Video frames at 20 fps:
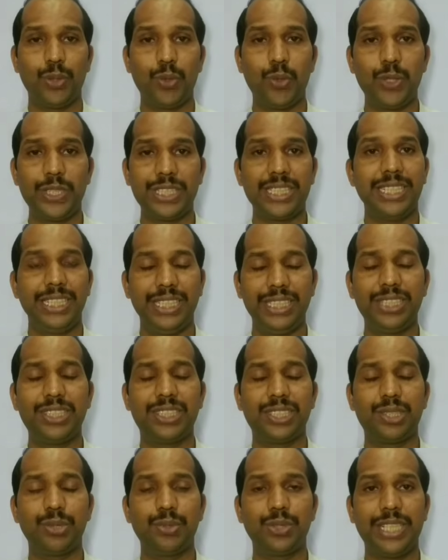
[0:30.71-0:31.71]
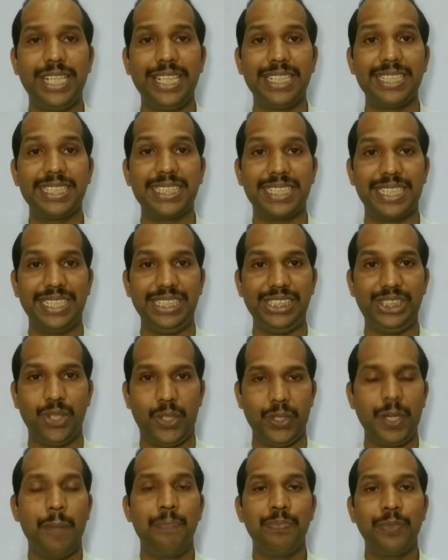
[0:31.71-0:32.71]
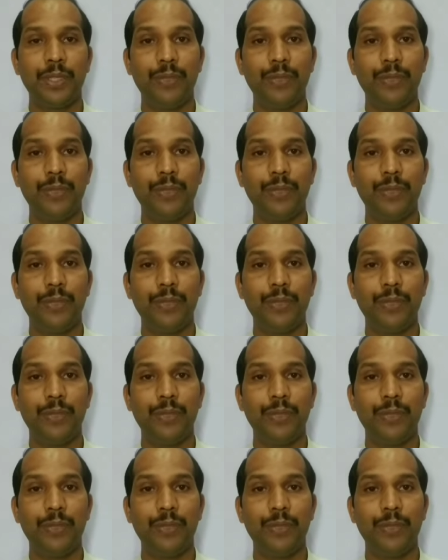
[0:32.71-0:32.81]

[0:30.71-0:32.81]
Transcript: notes is to take the screenshot.